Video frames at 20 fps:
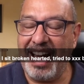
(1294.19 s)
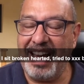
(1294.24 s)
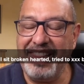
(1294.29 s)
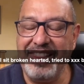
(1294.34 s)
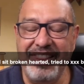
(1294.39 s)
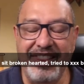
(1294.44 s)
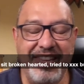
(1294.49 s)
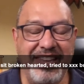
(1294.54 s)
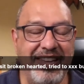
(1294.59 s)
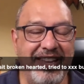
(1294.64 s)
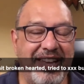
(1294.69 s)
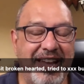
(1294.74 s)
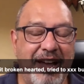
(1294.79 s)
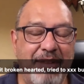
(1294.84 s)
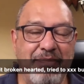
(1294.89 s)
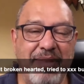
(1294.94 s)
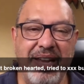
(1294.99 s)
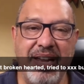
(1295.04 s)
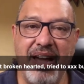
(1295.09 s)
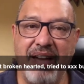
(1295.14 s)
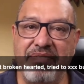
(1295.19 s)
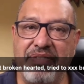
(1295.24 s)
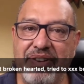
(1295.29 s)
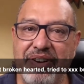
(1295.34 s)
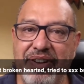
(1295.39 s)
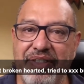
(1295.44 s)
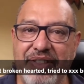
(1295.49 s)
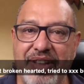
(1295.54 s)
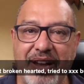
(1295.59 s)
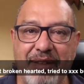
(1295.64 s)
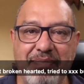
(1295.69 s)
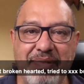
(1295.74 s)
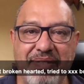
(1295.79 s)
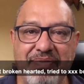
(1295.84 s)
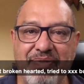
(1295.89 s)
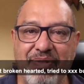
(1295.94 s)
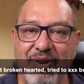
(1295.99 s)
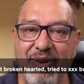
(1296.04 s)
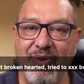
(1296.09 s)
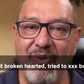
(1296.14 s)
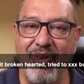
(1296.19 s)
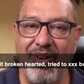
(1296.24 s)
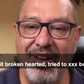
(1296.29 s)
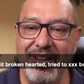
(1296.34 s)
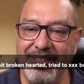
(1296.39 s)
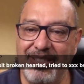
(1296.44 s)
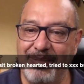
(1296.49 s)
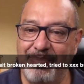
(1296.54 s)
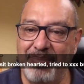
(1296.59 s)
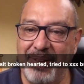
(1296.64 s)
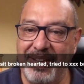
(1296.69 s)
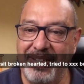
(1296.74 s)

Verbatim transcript: I think I may have heard that before once,